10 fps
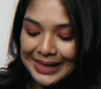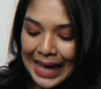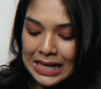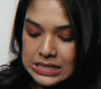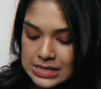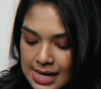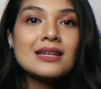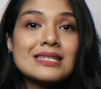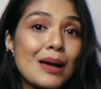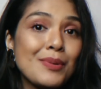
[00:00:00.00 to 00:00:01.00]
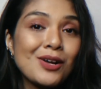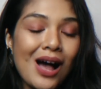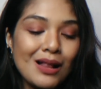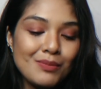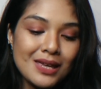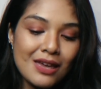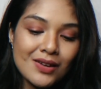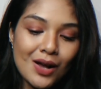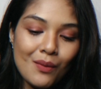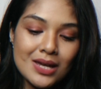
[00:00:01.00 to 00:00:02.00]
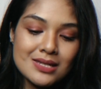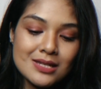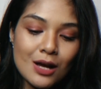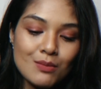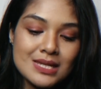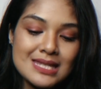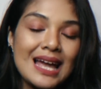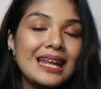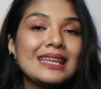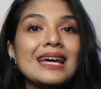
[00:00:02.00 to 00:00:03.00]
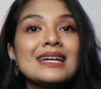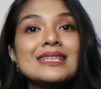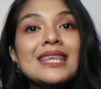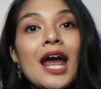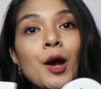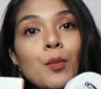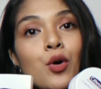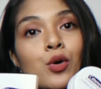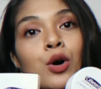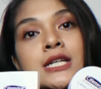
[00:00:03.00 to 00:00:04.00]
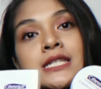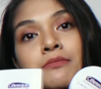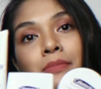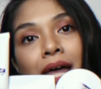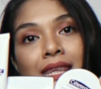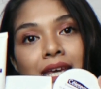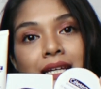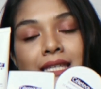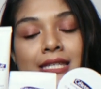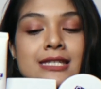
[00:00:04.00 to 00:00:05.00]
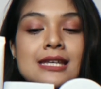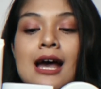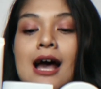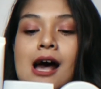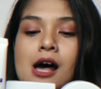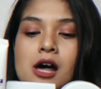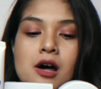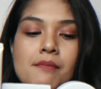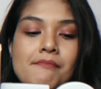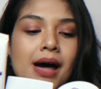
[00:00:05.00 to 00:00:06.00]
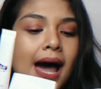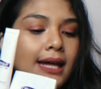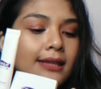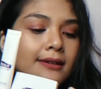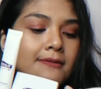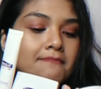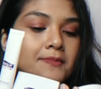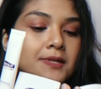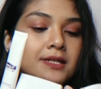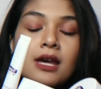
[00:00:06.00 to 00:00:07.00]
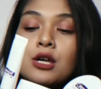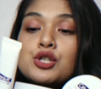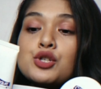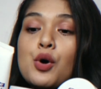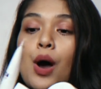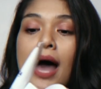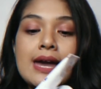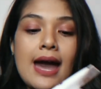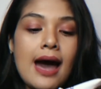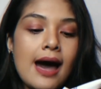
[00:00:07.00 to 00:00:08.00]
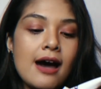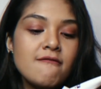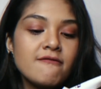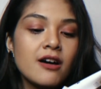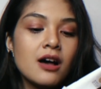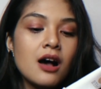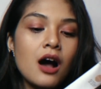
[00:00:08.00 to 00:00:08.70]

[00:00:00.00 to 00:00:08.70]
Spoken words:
Thanks. Sabi ko, I'll be giving away some Celotech Dermo Cosmetics items. So, I have